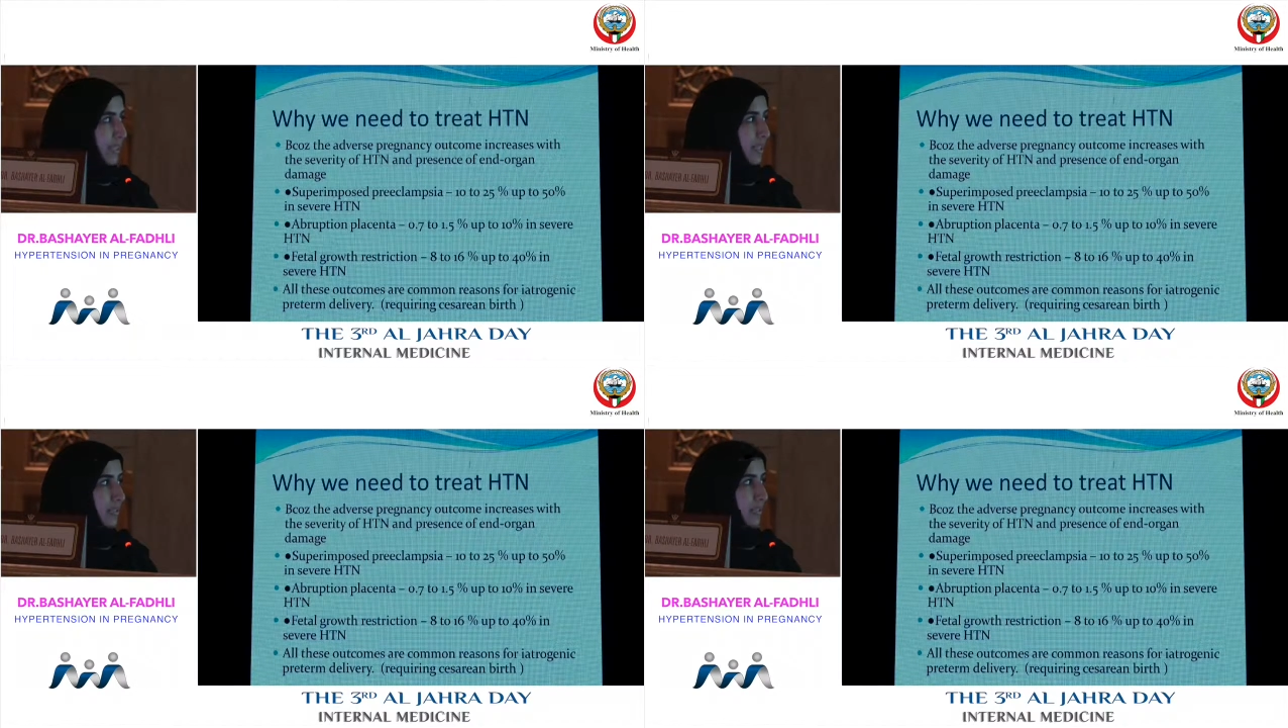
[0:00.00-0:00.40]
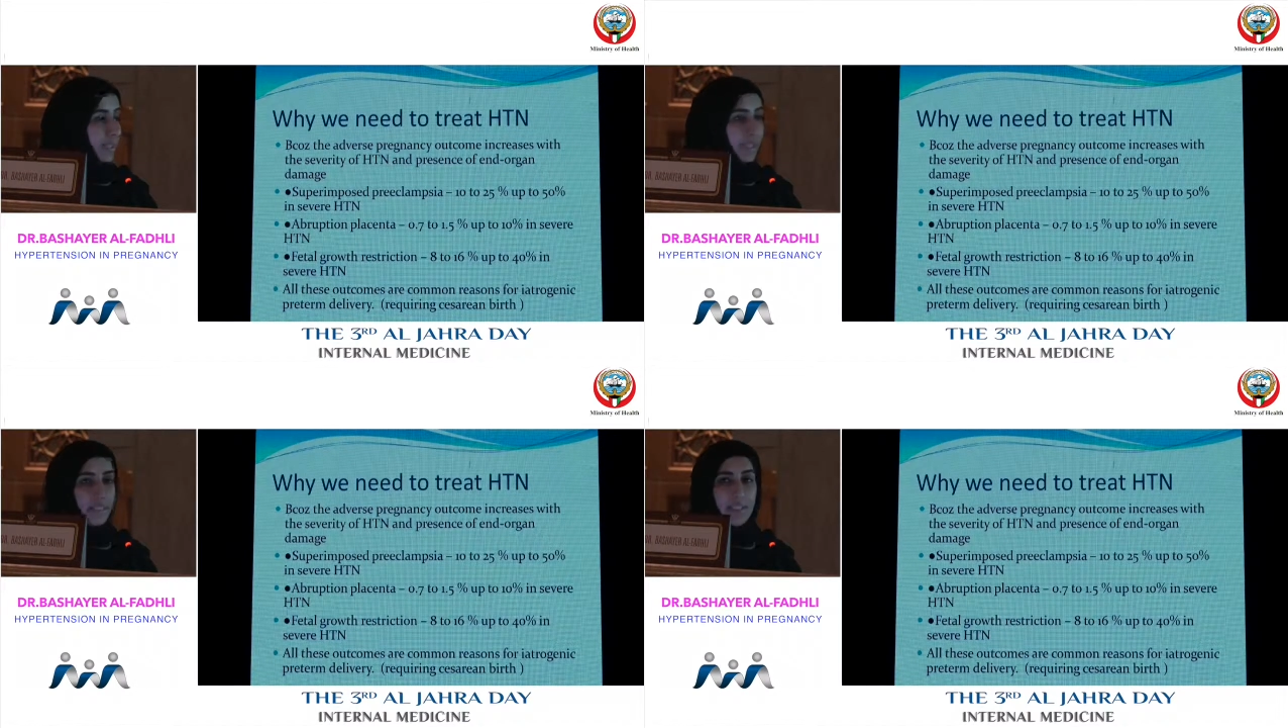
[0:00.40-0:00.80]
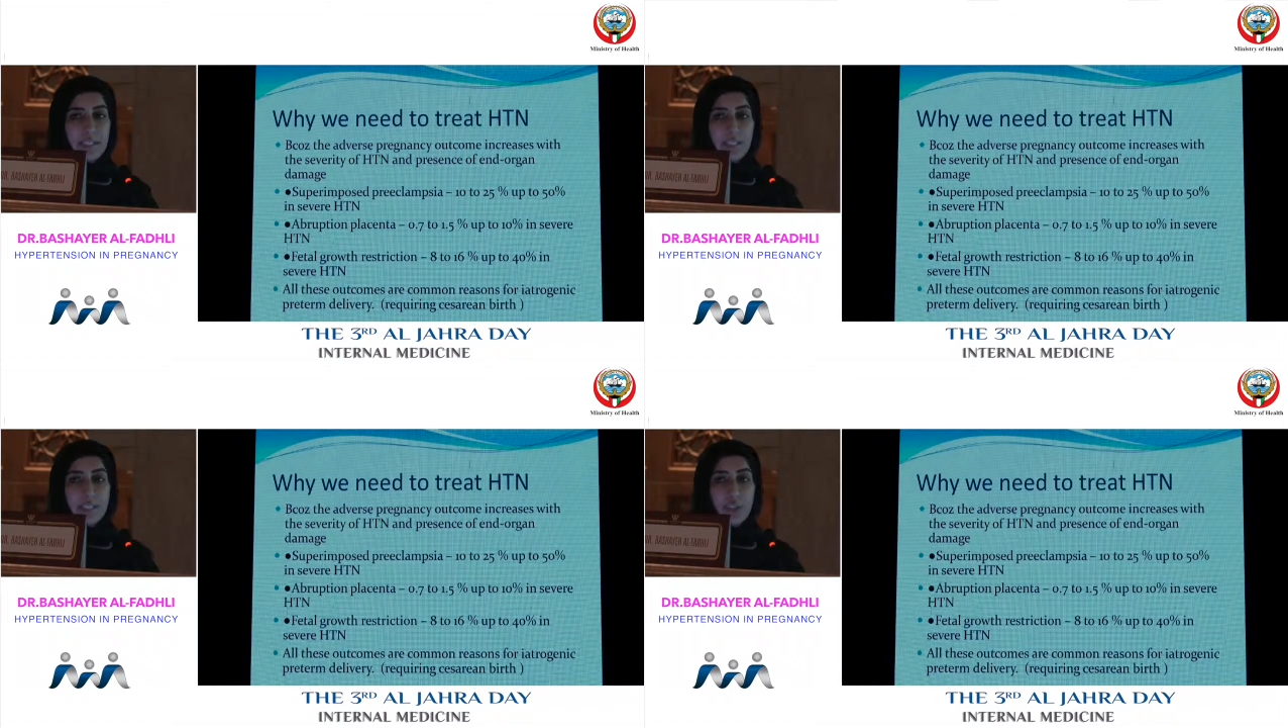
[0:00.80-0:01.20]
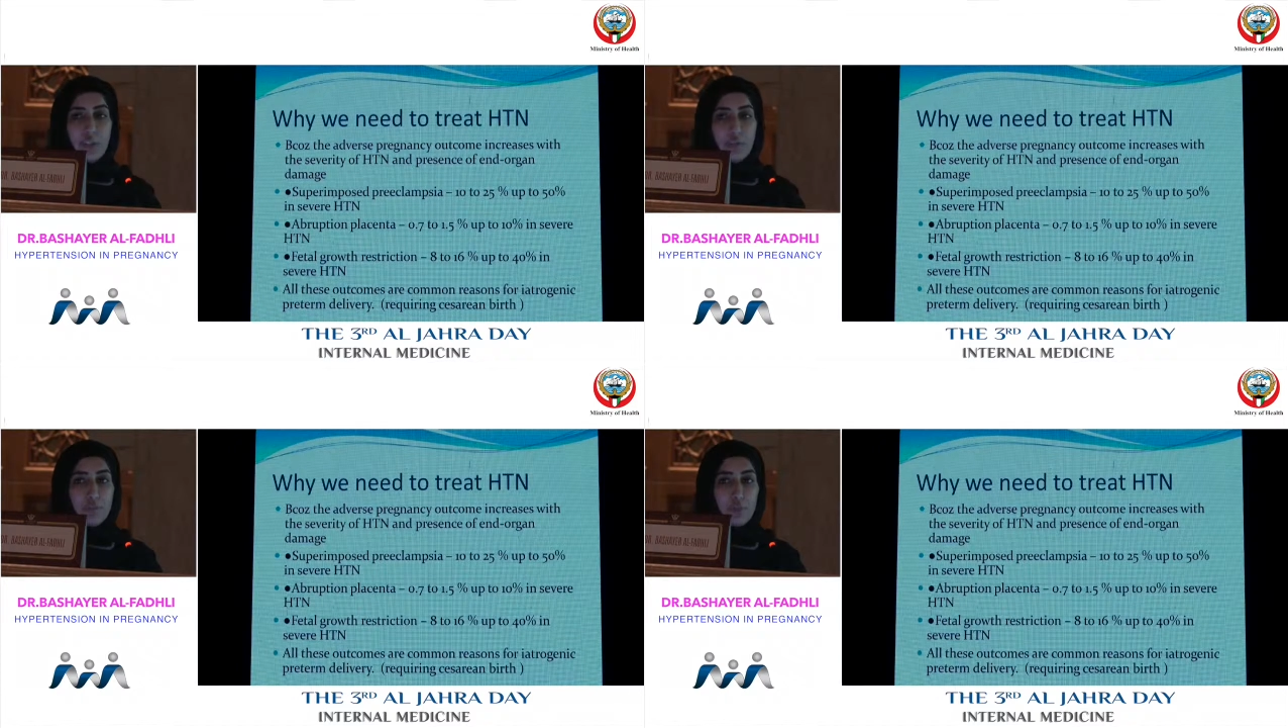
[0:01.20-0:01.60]
There will be increased risk
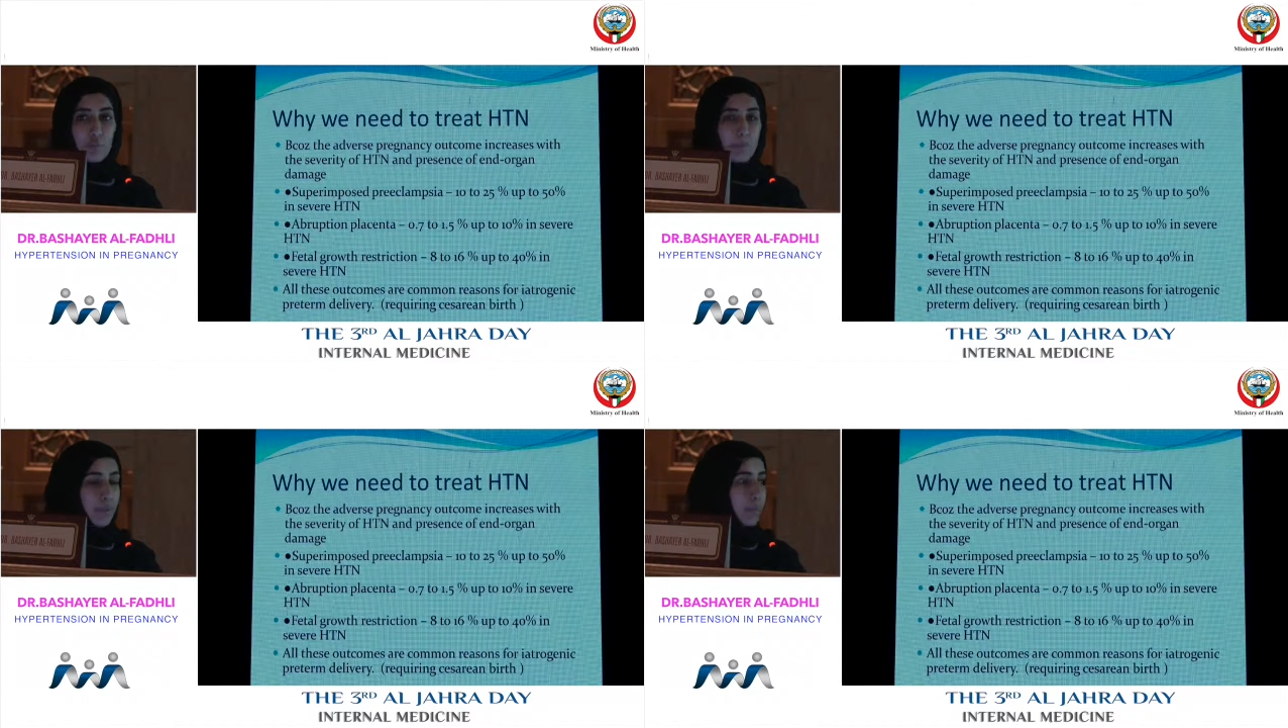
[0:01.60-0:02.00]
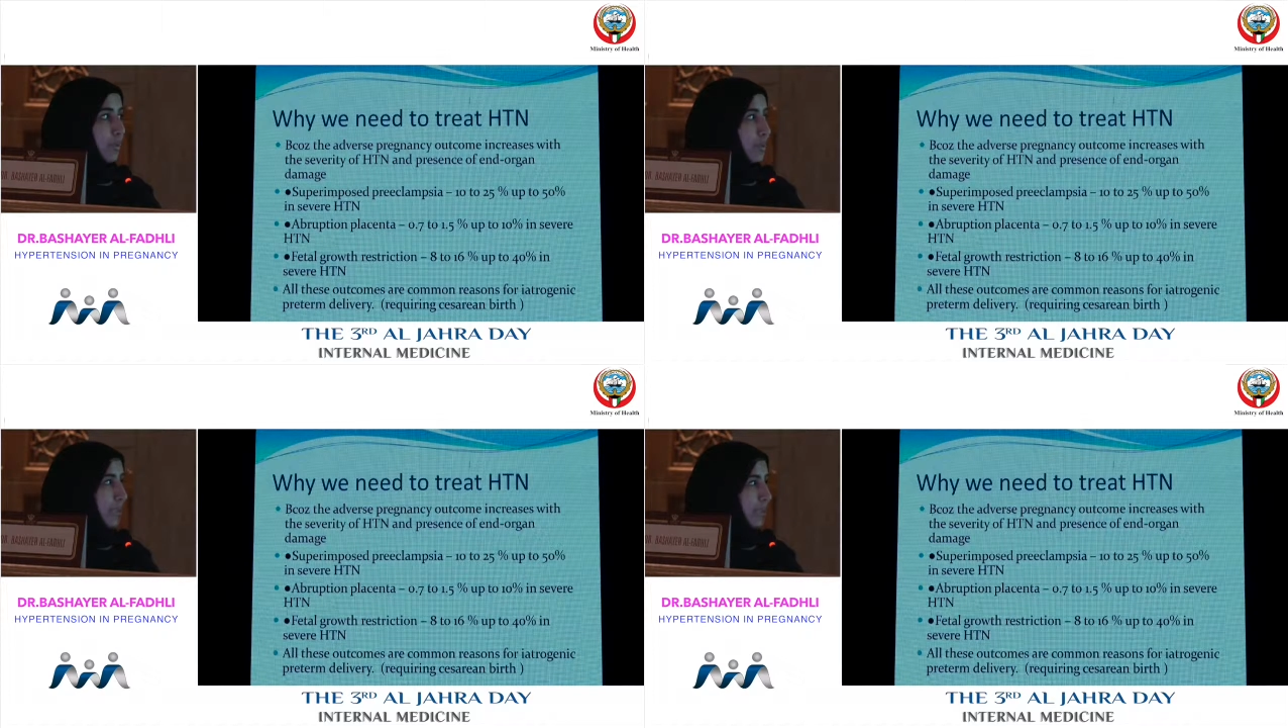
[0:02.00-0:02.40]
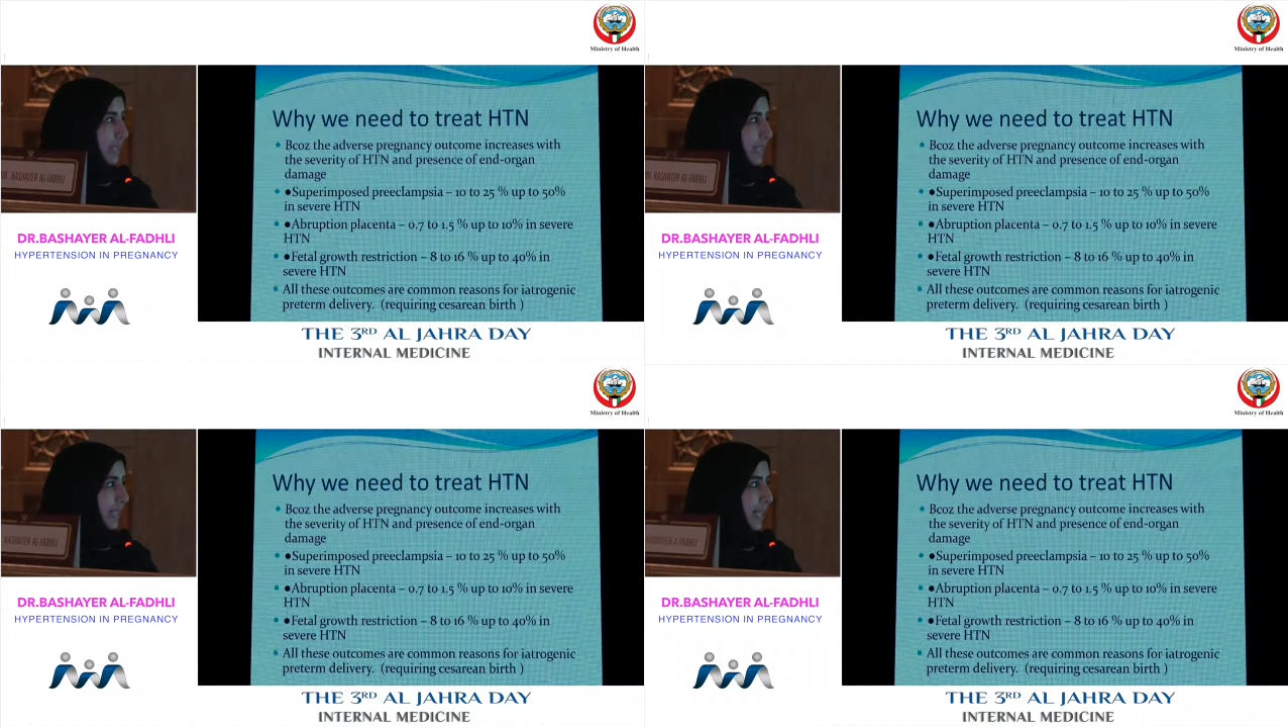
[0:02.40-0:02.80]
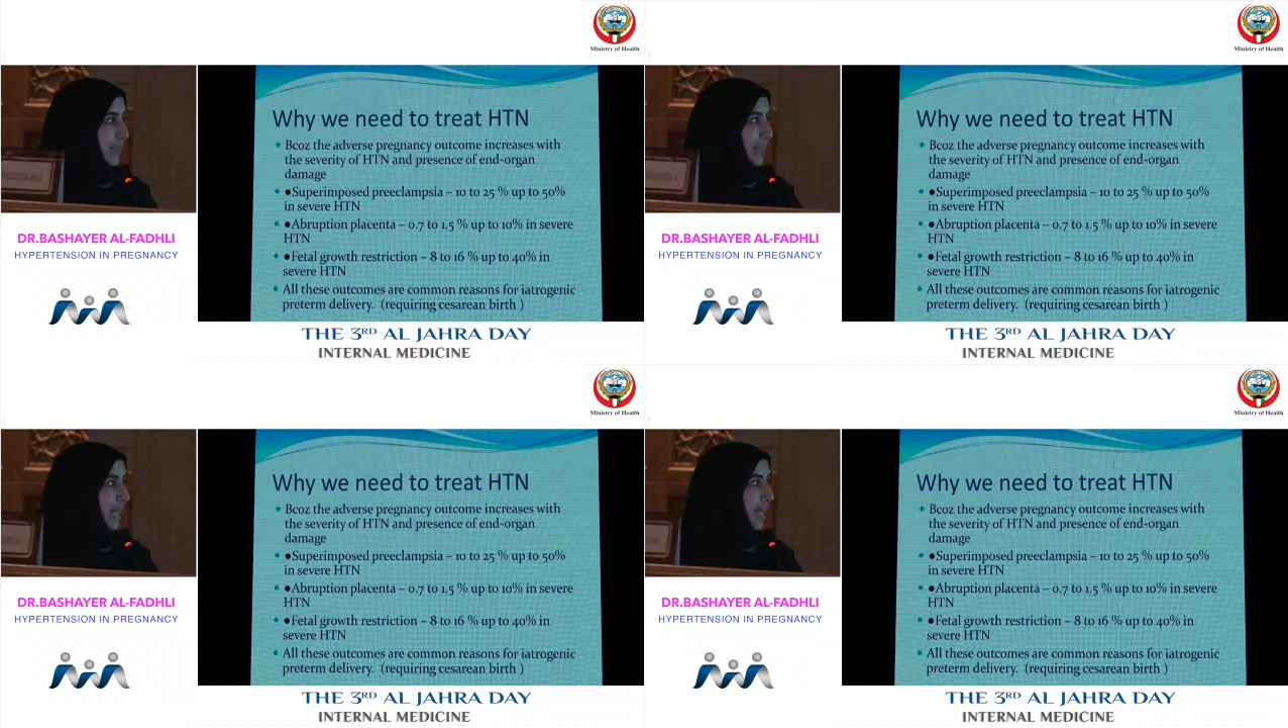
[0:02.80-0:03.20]
of superimposed
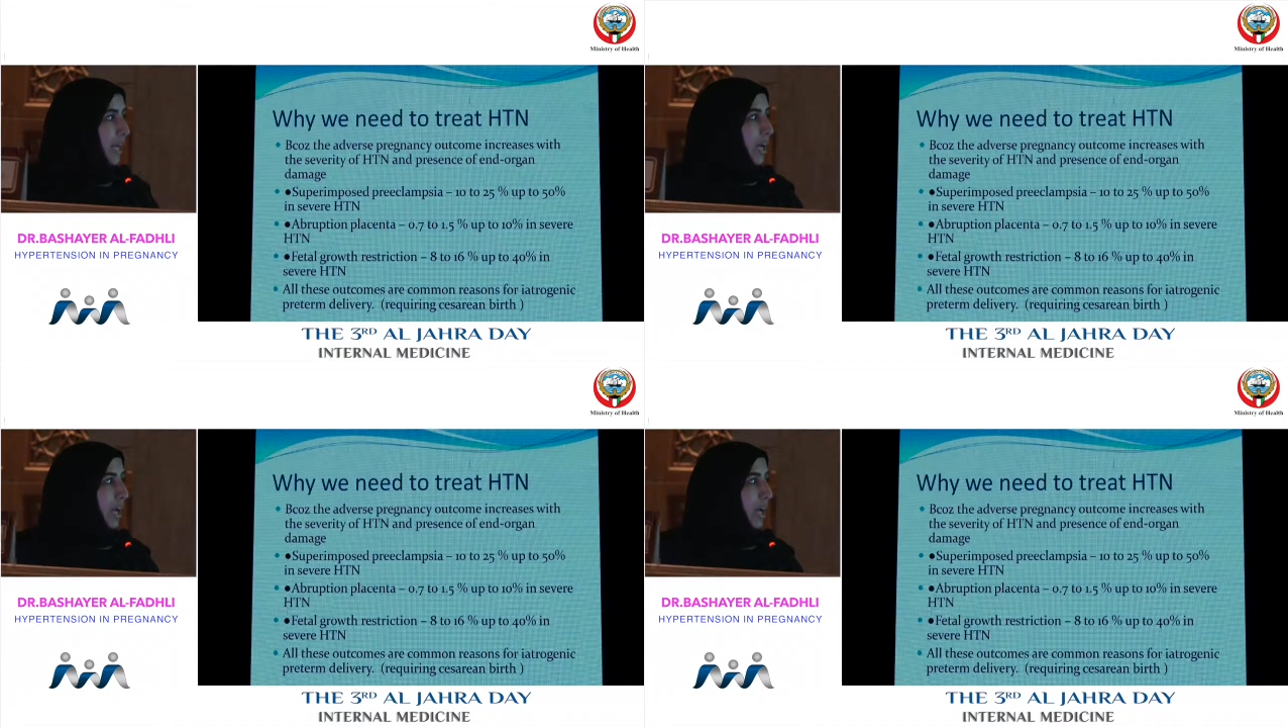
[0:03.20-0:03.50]
preeclampsia,